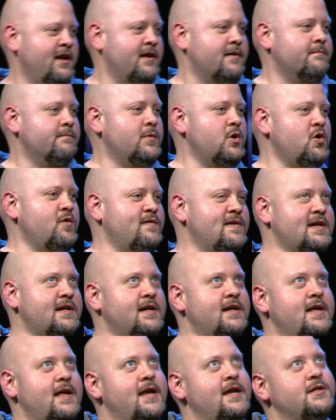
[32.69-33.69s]
moving
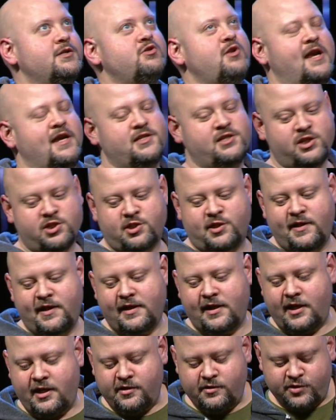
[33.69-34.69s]
and
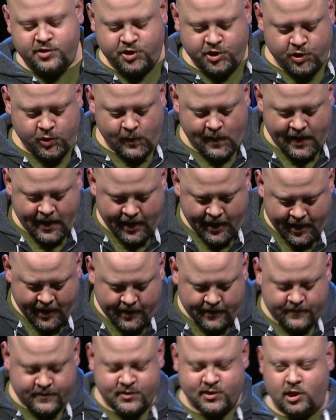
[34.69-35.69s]
transitioning into
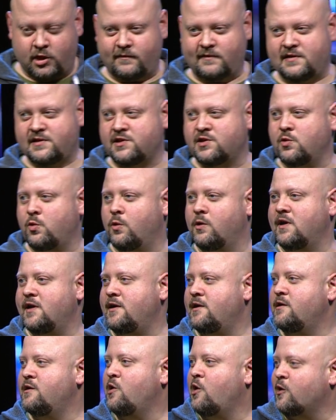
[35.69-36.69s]
a
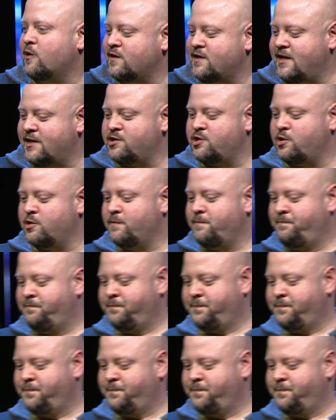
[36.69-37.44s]
service-oriented architecture.